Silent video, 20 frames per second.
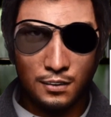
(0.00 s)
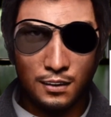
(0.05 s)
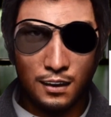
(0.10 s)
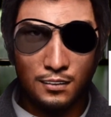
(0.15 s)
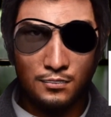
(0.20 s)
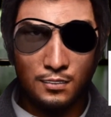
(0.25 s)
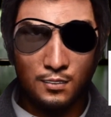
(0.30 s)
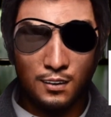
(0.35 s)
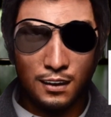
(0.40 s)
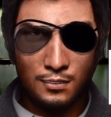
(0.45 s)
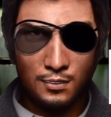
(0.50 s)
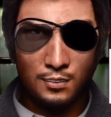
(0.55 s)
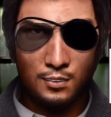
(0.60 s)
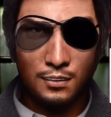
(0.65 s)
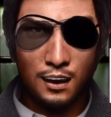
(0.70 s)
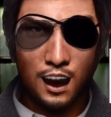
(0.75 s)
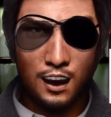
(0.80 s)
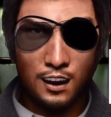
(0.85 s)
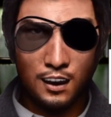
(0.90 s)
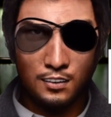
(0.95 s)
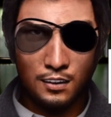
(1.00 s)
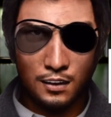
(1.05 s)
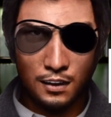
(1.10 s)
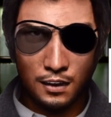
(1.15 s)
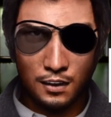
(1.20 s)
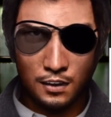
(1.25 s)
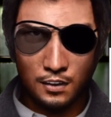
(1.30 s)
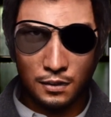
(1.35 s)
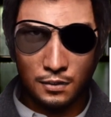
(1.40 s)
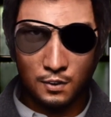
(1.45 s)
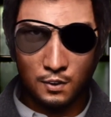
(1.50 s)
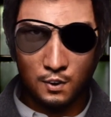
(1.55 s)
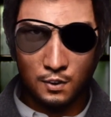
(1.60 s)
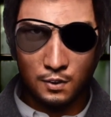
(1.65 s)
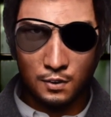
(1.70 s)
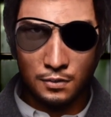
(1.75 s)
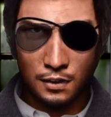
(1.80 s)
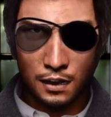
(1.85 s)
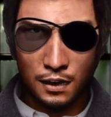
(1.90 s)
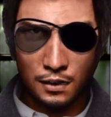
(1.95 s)
The graphics card is a
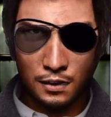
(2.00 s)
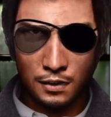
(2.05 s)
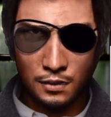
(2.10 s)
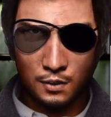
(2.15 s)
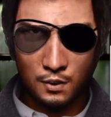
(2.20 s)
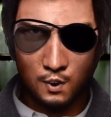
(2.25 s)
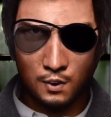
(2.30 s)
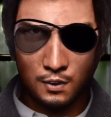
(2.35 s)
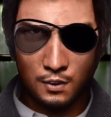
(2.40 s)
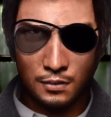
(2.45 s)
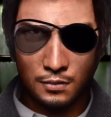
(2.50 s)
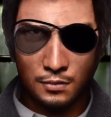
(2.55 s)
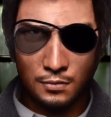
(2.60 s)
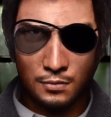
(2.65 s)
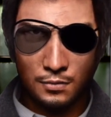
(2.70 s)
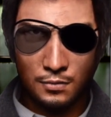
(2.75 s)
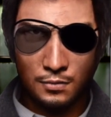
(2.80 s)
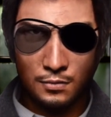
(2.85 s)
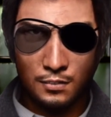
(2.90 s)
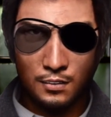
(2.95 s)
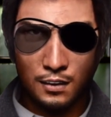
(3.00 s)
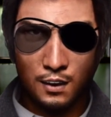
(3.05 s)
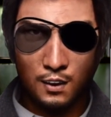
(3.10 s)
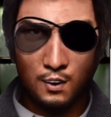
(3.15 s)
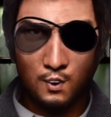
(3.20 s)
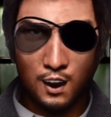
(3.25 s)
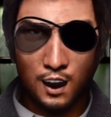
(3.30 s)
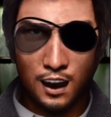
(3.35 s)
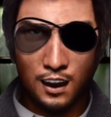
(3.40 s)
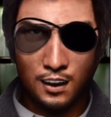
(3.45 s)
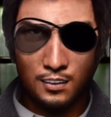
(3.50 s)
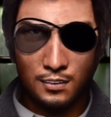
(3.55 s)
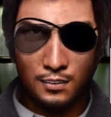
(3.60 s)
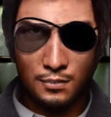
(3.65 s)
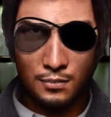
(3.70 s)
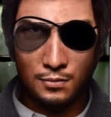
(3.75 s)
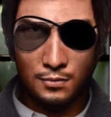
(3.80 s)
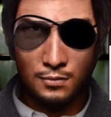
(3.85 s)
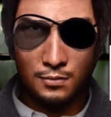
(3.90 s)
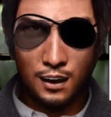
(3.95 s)
dual AMD
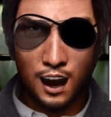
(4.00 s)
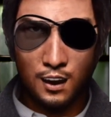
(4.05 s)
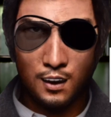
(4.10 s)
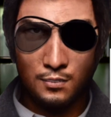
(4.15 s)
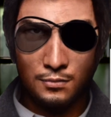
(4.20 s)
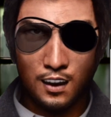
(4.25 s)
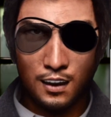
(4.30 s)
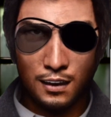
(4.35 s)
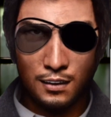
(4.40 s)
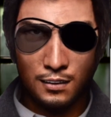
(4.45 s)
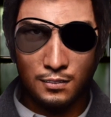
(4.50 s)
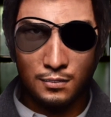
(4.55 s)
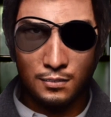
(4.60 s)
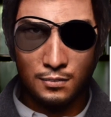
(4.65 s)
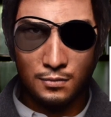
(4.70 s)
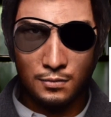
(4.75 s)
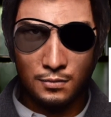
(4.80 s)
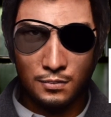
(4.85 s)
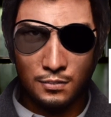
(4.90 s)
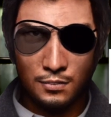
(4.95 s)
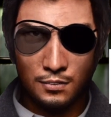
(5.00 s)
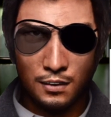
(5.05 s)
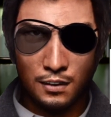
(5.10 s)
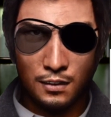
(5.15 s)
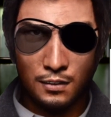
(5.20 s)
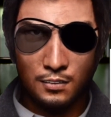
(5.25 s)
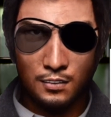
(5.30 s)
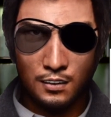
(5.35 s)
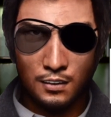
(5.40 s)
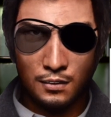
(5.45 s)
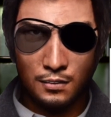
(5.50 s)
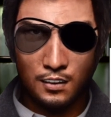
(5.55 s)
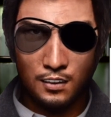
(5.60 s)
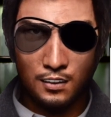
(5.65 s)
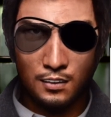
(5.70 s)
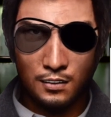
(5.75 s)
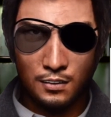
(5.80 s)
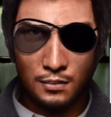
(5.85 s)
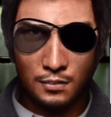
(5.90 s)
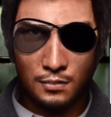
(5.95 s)
Radeon R9
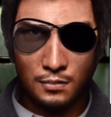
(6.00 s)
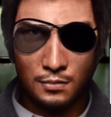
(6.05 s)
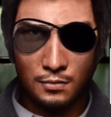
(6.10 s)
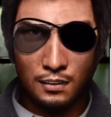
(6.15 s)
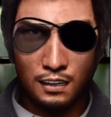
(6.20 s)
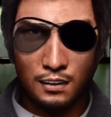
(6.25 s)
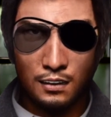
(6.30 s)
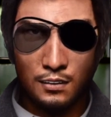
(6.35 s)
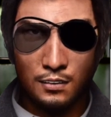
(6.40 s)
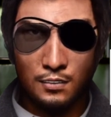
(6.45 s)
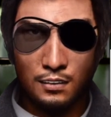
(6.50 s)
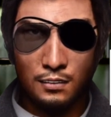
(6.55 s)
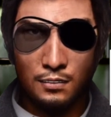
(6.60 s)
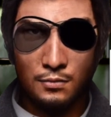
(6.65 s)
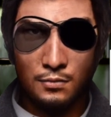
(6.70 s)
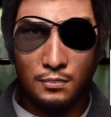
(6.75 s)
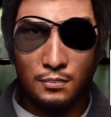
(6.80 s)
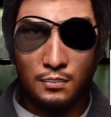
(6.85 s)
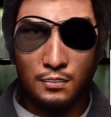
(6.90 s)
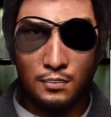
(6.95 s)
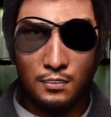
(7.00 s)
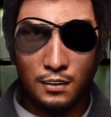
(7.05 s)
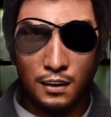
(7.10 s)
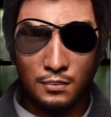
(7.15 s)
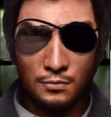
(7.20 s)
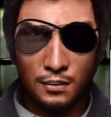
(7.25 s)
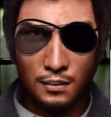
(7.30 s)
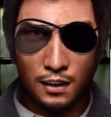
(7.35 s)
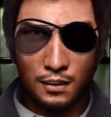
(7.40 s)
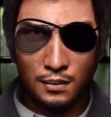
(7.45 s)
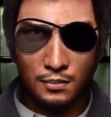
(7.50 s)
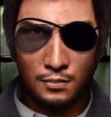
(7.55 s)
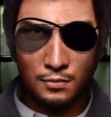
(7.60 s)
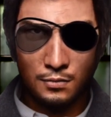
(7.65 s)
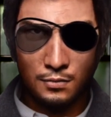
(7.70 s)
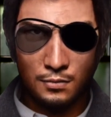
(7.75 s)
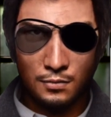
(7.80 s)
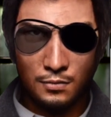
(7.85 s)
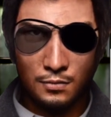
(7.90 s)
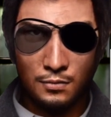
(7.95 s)
390X, 16 gigabyte
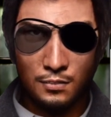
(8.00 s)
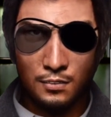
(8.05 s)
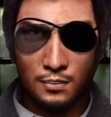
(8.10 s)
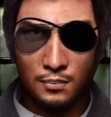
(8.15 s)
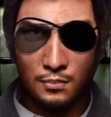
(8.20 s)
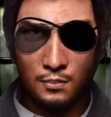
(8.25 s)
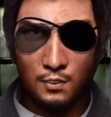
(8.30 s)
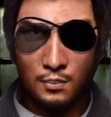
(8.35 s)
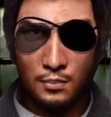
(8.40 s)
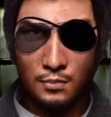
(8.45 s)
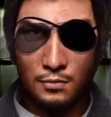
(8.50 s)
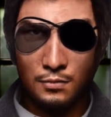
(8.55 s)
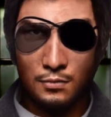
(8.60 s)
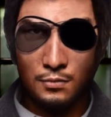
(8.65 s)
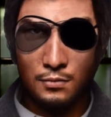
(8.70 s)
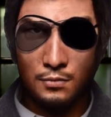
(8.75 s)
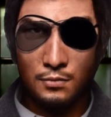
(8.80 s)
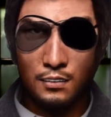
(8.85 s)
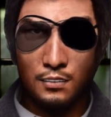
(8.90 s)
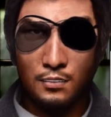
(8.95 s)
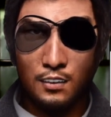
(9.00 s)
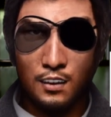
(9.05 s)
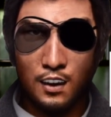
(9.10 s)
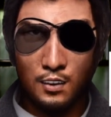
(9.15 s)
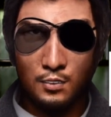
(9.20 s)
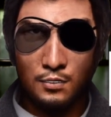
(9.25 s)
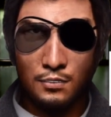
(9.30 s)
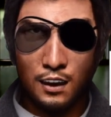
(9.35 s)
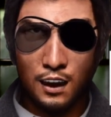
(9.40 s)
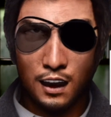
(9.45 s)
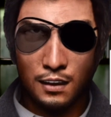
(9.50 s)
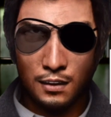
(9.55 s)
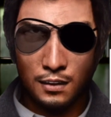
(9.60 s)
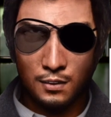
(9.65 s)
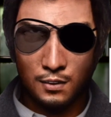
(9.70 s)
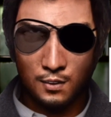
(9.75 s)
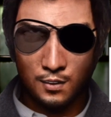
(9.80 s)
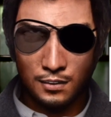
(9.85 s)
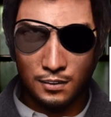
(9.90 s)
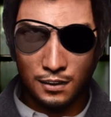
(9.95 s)
total in Crossfire
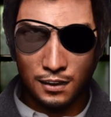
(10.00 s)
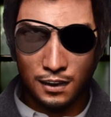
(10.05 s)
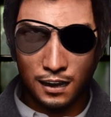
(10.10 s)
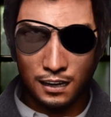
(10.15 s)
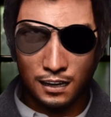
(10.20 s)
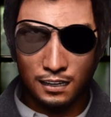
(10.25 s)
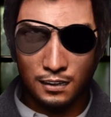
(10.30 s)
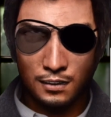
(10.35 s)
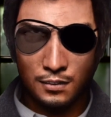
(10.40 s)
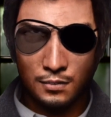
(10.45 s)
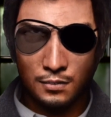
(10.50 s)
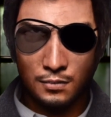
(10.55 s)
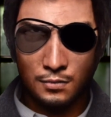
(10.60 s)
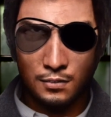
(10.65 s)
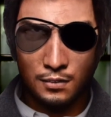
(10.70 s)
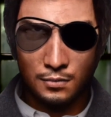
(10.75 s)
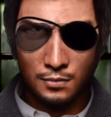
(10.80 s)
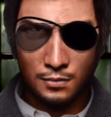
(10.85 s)
with FreeSync.